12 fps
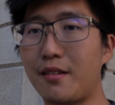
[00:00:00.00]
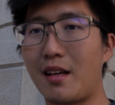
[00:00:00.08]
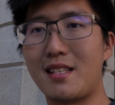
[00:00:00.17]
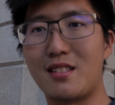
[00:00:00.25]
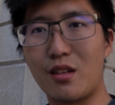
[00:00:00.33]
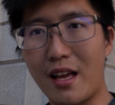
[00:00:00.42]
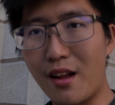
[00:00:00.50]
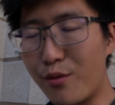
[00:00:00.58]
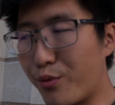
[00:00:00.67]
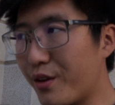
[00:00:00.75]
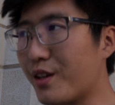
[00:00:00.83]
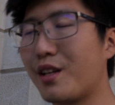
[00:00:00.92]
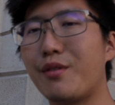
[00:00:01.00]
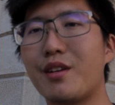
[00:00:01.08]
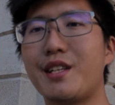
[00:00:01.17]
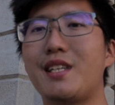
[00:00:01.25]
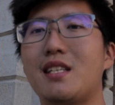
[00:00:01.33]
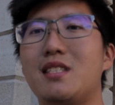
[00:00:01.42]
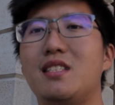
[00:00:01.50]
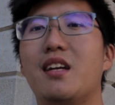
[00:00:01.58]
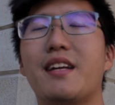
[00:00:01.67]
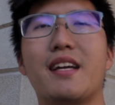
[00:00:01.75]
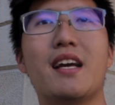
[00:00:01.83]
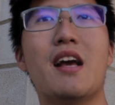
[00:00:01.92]
It really, really is
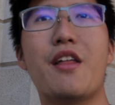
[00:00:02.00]
stunning.